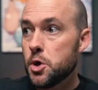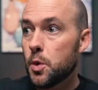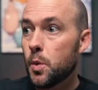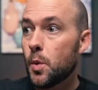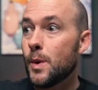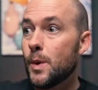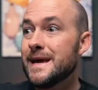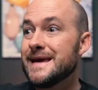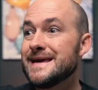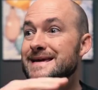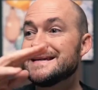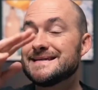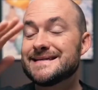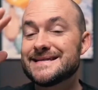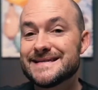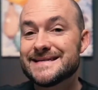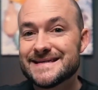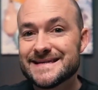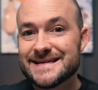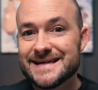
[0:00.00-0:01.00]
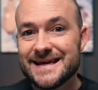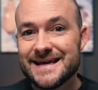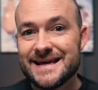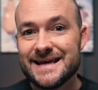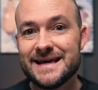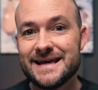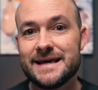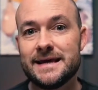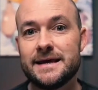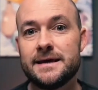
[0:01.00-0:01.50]
we
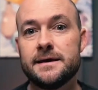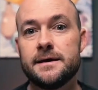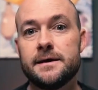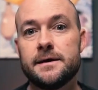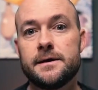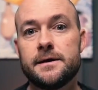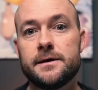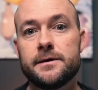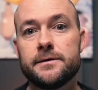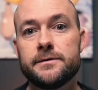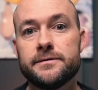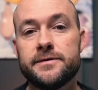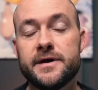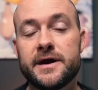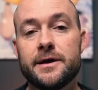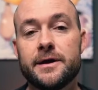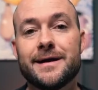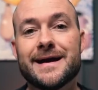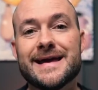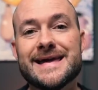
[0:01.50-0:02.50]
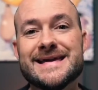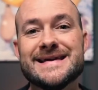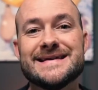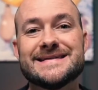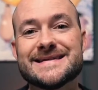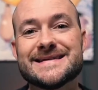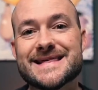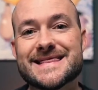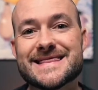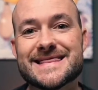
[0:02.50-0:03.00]
see there
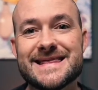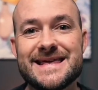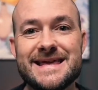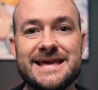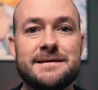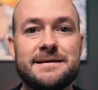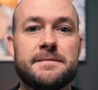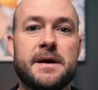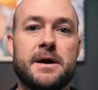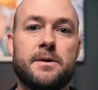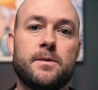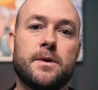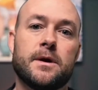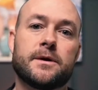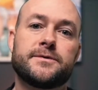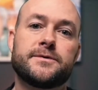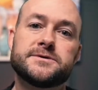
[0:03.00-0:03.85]
is a theme at work.